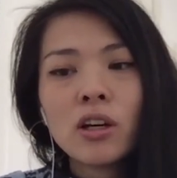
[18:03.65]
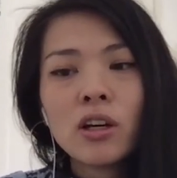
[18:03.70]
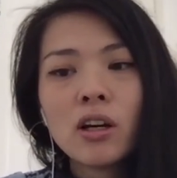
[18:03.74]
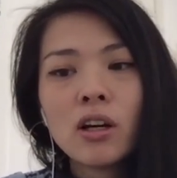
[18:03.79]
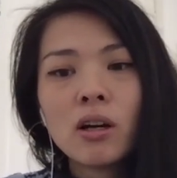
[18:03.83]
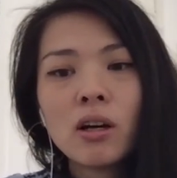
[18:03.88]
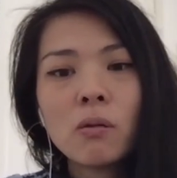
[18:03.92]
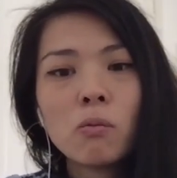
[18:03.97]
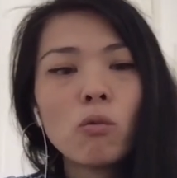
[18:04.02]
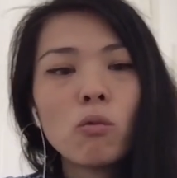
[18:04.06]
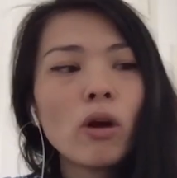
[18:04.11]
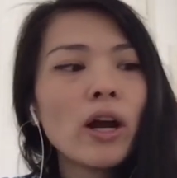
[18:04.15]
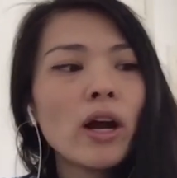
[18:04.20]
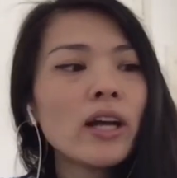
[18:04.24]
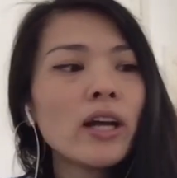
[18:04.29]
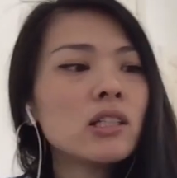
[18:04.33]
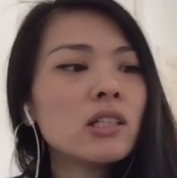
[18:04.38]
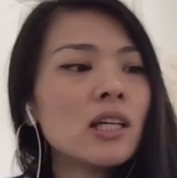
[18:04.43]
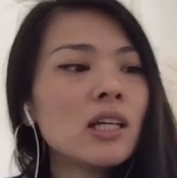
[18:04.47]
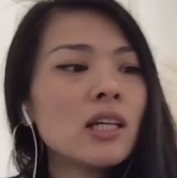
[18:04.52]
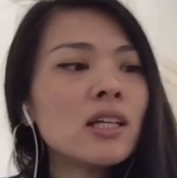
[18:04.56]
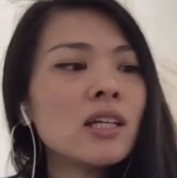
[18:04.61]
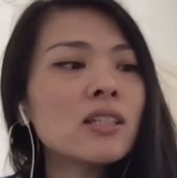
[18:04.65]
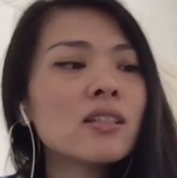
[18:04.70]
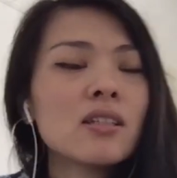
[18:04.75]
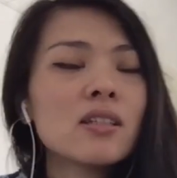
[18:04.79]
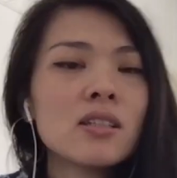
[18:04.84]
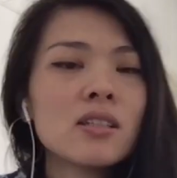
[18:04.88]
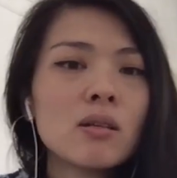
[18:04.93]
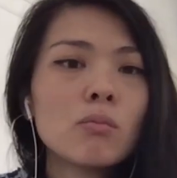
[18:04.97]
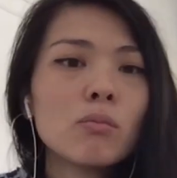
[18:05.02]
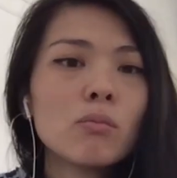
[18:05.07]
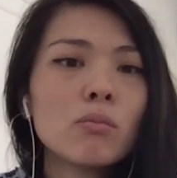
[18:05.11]
Um, why is
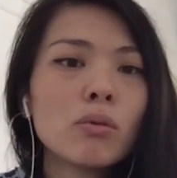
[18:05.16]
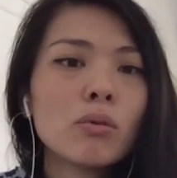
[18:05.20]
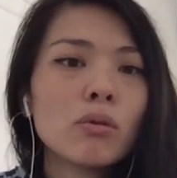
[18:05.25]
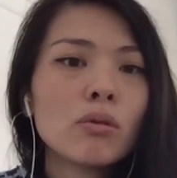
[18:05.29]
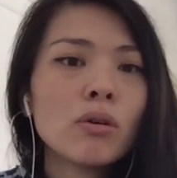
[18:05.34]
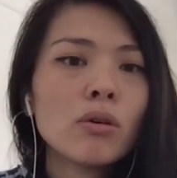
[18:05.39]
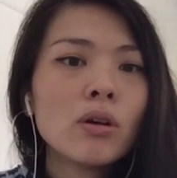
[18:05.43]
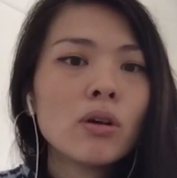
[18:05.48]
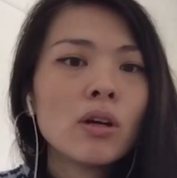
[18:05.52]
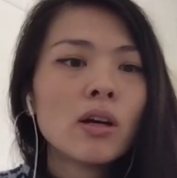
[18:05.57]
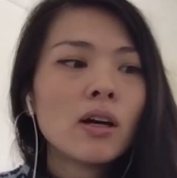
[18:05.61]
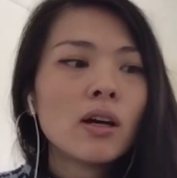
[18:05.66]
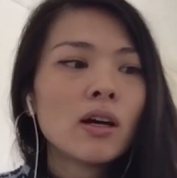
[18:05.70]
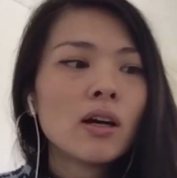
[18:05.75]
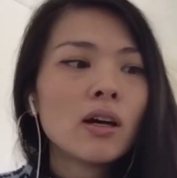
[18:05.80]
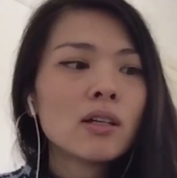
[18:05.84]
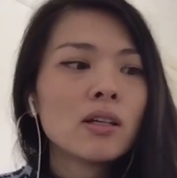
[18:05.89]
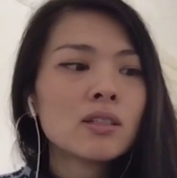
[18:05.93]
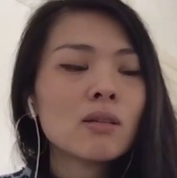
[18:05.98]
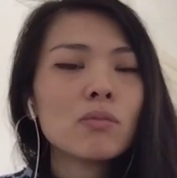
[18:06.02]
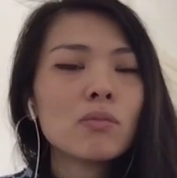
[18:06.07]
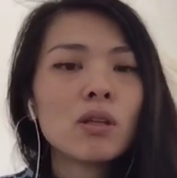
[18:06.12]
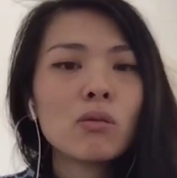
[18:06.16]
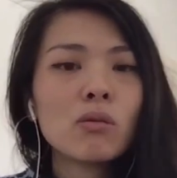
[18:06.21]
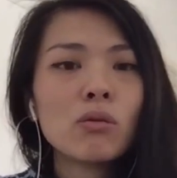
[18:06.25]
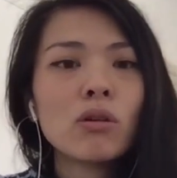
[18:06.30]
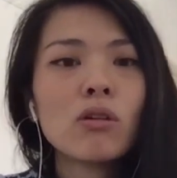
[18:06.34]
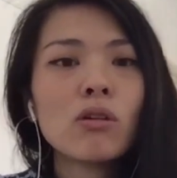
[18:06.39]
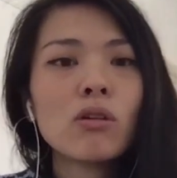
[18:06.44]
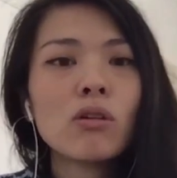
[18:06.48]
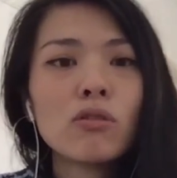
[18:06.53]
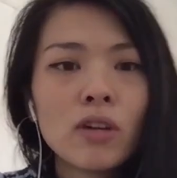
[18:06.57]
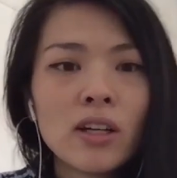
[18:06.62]
this symbol uh, something
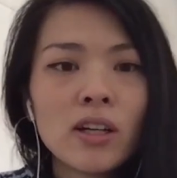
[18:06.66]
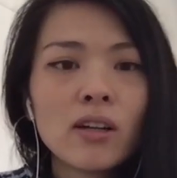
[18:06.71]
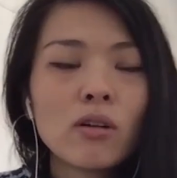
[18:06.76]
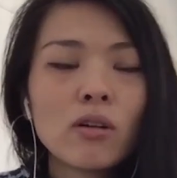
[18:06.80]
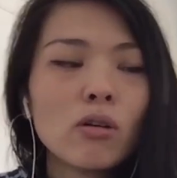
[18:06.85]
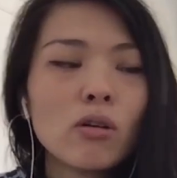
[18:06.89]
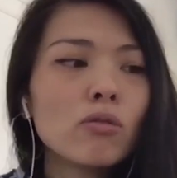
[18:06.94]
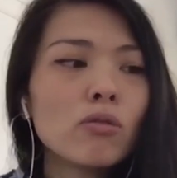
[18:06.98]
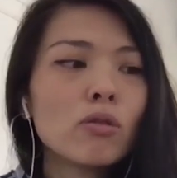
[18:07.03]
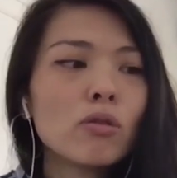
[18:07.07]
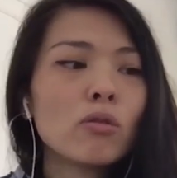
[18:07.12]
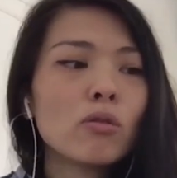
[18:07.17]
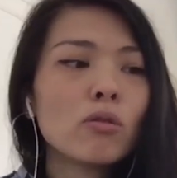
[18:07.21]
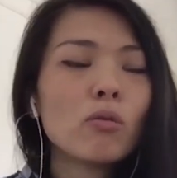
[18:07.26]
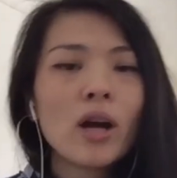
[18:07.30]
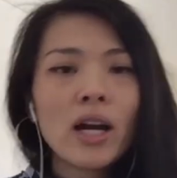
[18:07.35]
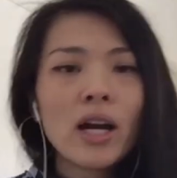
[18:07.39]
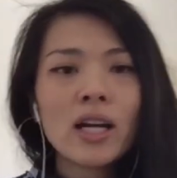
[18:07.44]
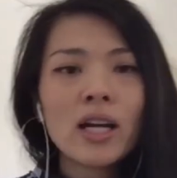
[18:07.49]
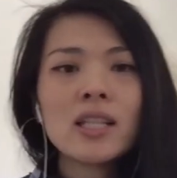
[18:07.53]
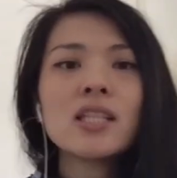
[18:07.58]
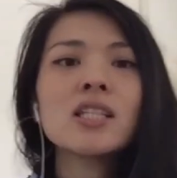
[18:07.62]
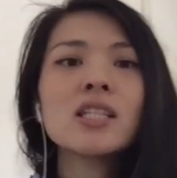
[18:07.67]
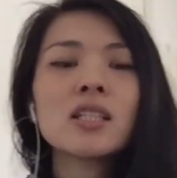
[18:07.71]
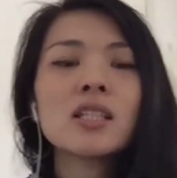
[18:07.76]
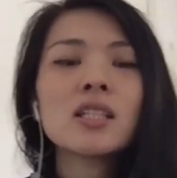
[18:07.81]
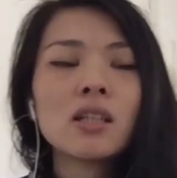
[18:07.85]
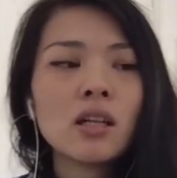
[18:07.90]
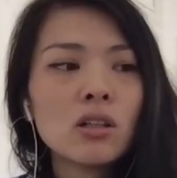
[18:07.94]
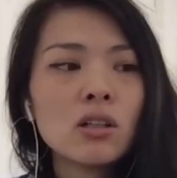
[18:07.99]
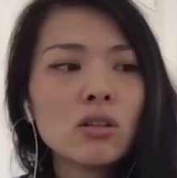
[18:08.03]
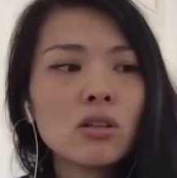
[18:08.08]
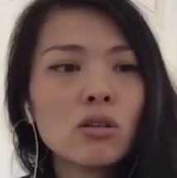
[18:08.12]
we are fighting over? Why this
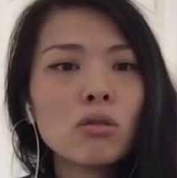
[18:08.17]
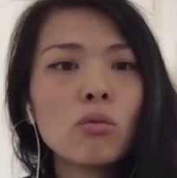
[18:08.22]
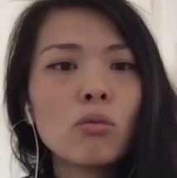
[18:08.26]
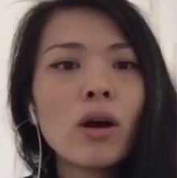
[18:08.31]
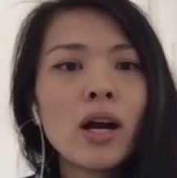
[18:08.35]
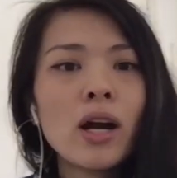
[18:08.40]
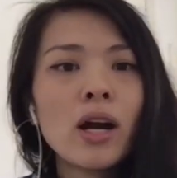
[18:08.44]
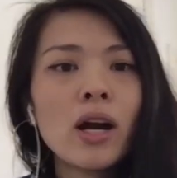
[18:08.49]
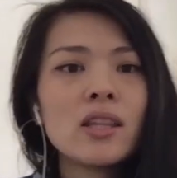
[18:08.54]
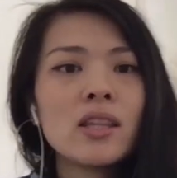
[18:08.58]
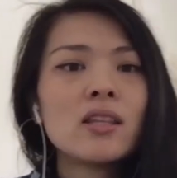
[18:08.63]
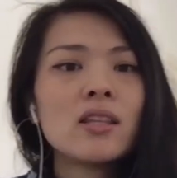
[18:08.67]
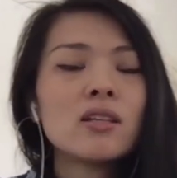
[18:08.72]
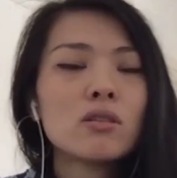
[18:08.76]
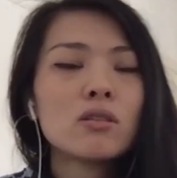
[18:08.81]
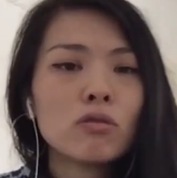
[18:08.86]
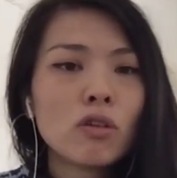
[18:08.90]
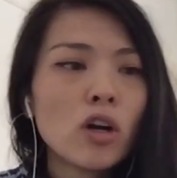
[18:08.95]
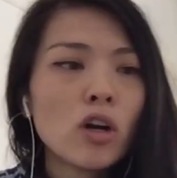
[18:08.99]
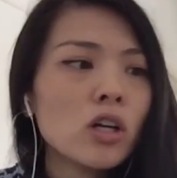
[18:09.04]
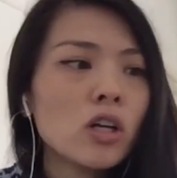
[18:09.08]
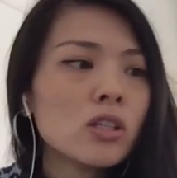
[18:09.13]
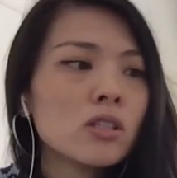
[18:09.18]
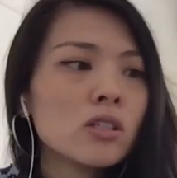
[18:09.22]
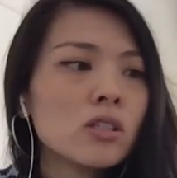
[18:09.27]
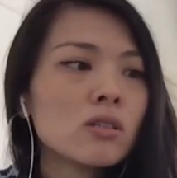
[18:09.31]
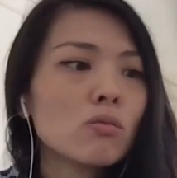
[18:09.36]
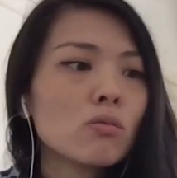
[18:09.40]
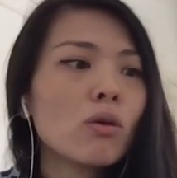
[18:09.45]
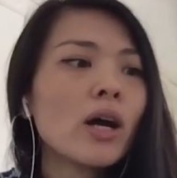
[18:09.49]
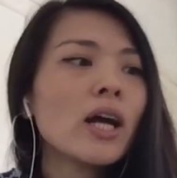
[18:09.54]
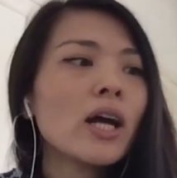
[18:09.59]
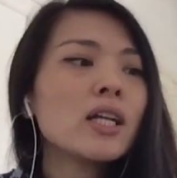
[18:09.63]
color? Why these fonts?
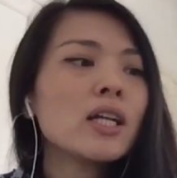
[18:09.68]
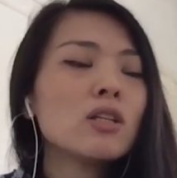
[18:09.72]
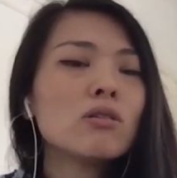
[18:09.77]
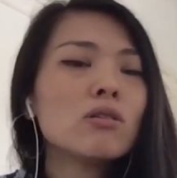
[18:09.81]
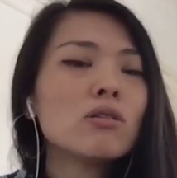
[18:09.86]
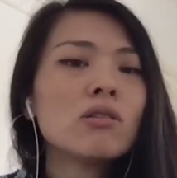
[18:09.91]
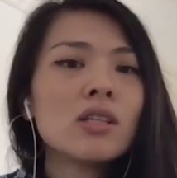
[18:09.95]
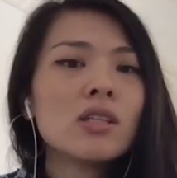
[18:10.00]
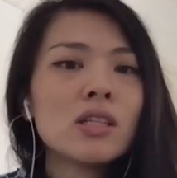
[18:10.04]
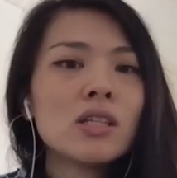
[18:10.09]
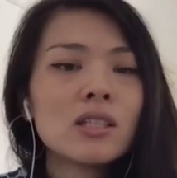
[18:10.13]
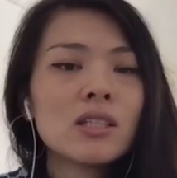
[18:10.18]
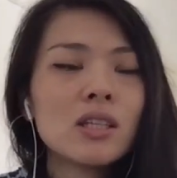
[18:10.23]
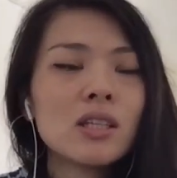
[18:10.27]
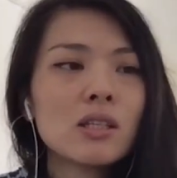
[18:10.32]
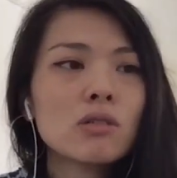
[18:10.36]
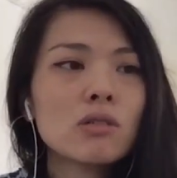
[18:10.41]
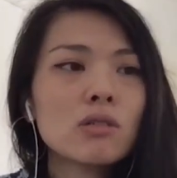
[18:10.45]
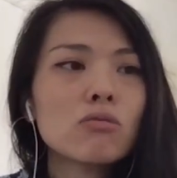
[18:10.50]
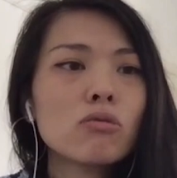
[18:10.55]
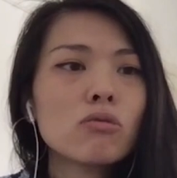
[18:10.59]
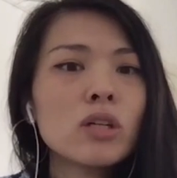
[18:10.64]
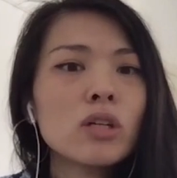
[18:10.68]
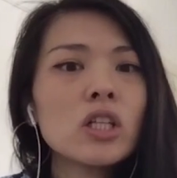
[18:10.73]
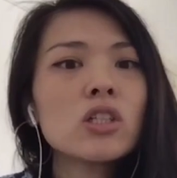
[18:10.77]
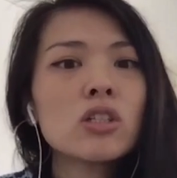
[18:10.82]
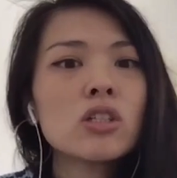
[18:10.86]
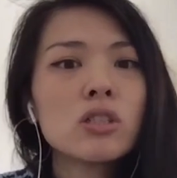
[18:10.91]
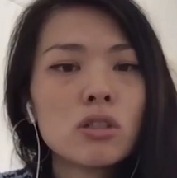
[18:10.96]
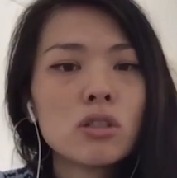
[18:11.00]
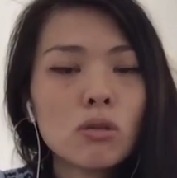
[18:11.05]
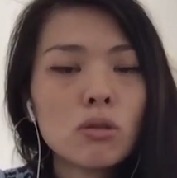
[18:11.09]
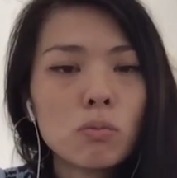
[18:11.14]
Why do these things
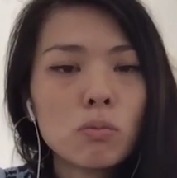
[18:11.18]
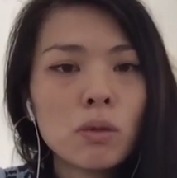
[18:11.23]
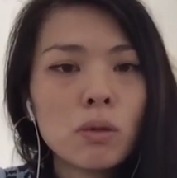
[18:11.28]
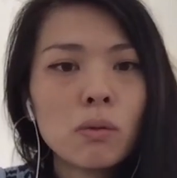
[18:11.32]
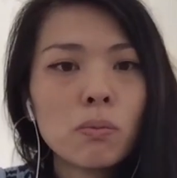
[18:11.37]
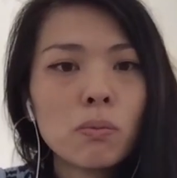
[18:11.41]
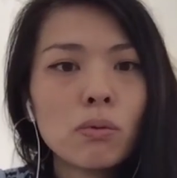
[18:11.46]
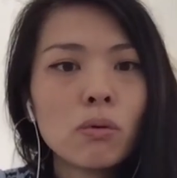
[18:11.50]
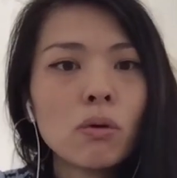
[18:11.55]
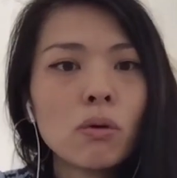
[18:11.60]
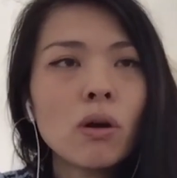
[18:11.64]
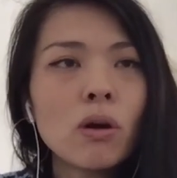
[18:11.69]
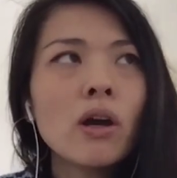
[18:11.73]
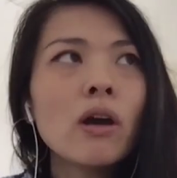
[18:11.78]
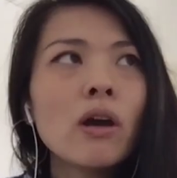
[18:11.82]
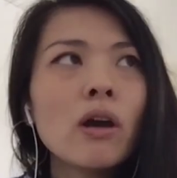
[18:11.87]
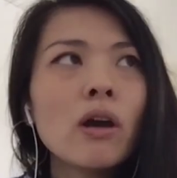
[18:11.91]
reach to people?